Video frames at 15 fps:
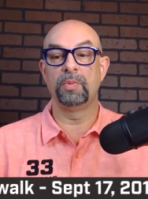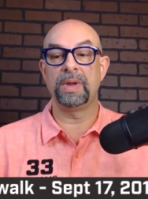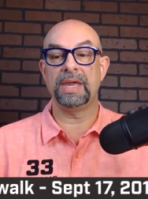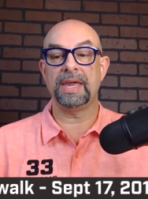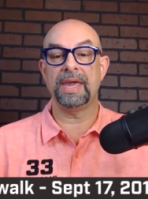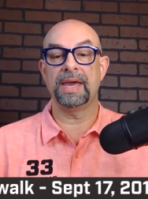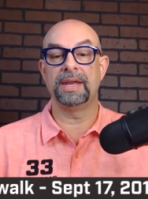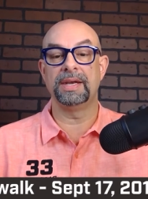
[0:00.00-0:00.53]

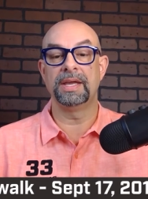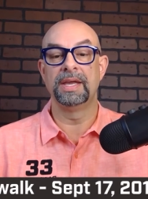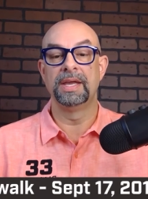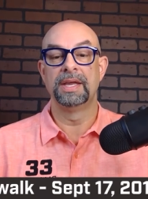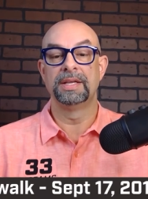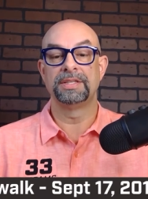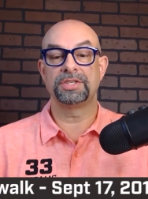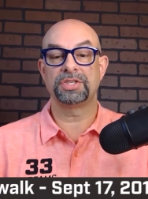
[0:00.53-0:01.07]
weekend.
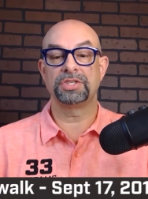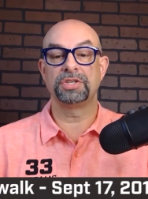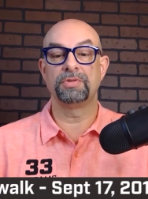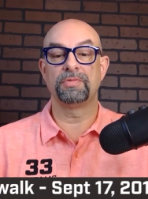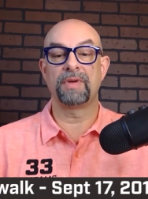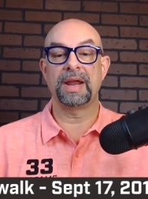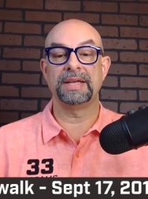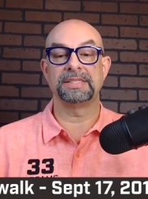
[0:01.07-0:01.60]
It's two
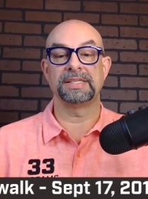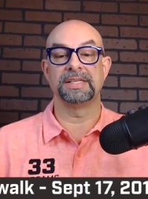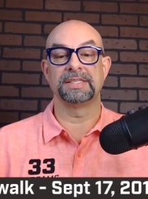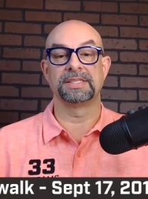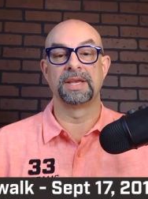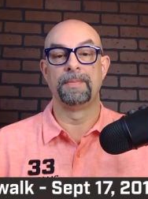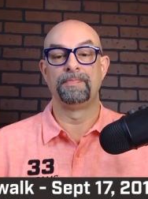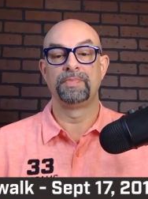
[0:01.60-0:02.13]

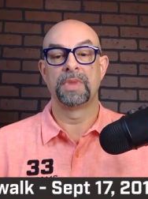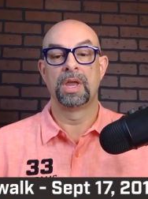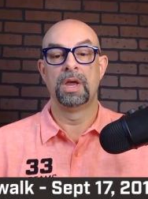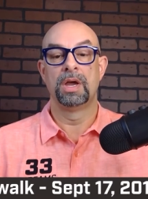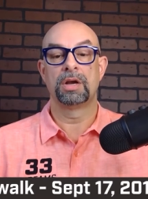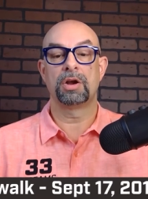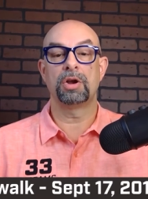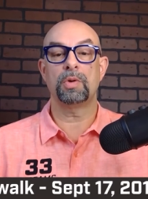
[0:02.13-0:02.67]
races.
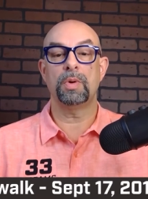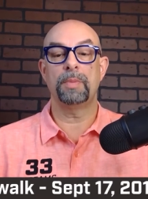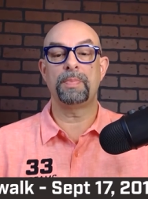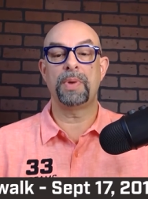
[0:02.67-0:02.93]
Kirkwood